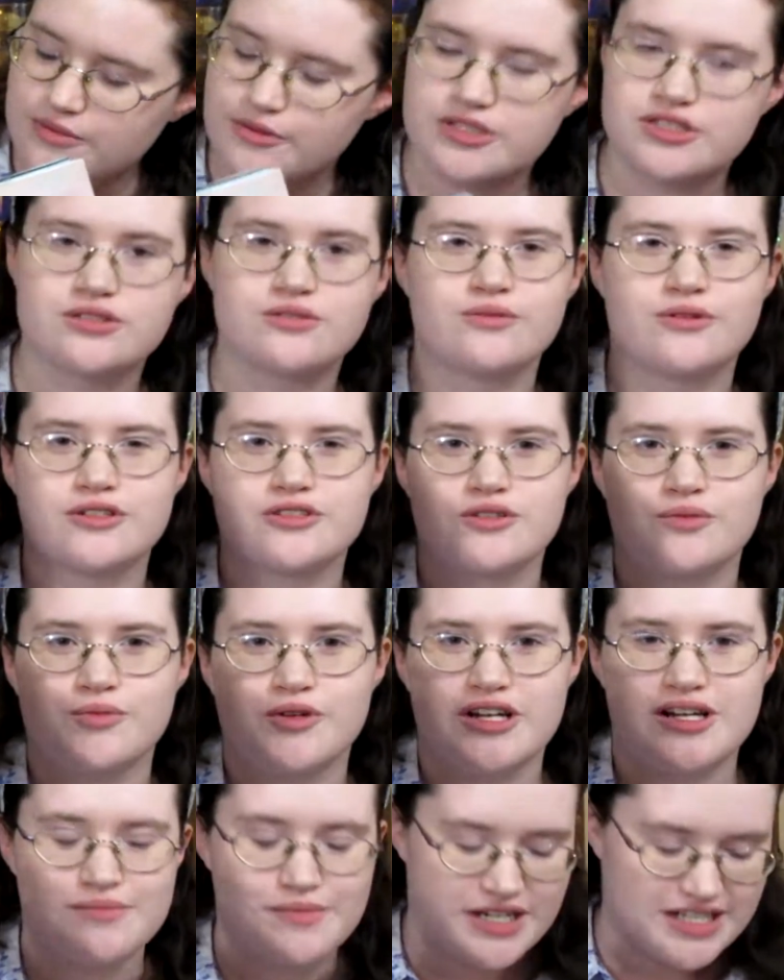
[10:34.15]
the Witch in the Wardrobe
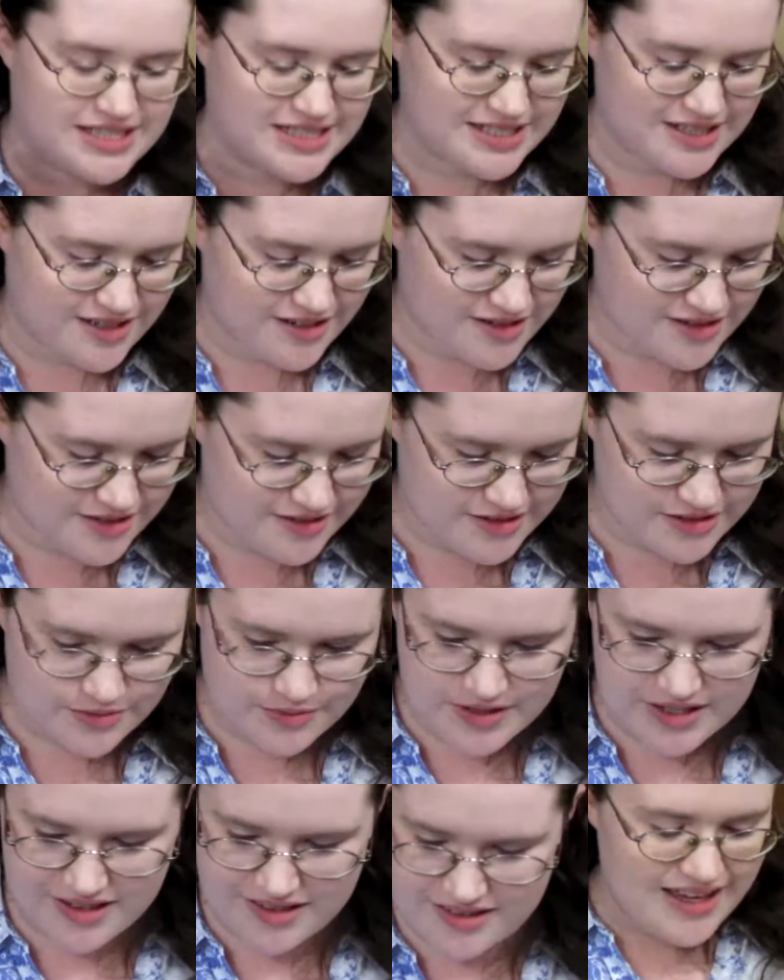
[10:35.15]
one I might stick on there as
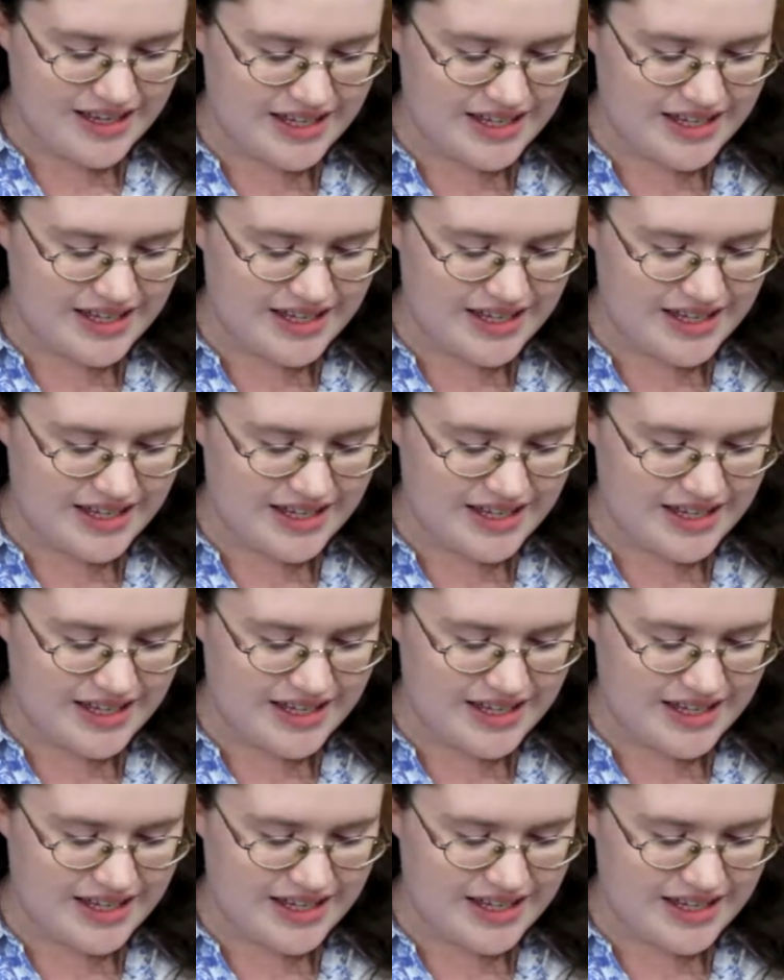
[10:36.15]
well.